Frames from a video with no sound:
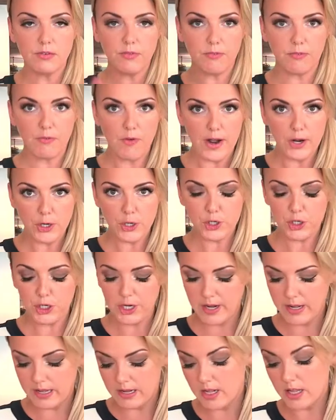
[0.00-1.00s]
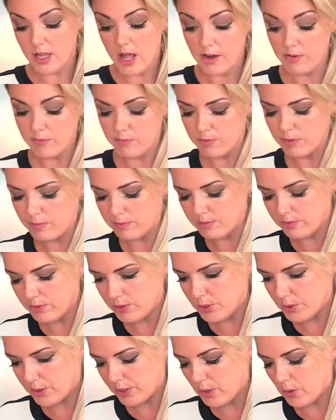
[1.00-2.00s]
fresh, and a lot of people
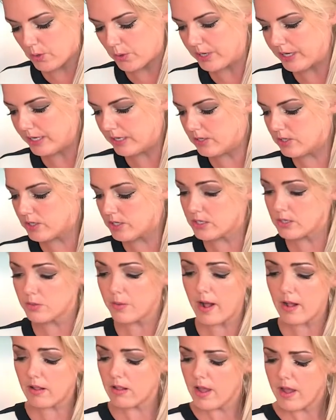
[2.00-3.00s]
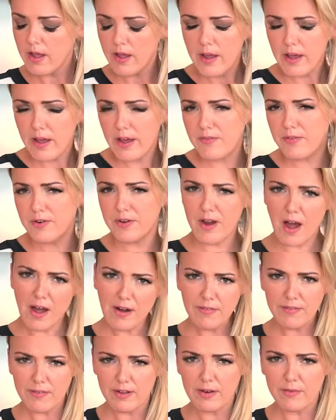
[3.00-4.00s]
enjoy coriander as well. If you're
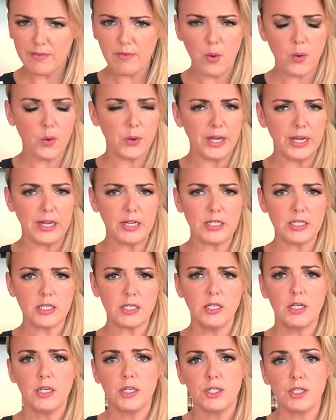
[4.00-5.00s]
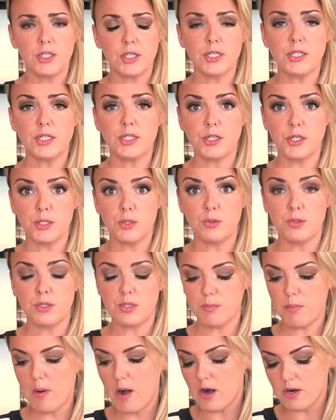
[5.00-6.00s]
not a fan of coriander, just
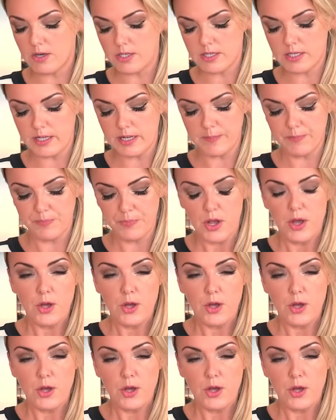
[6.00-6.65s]
use parsley.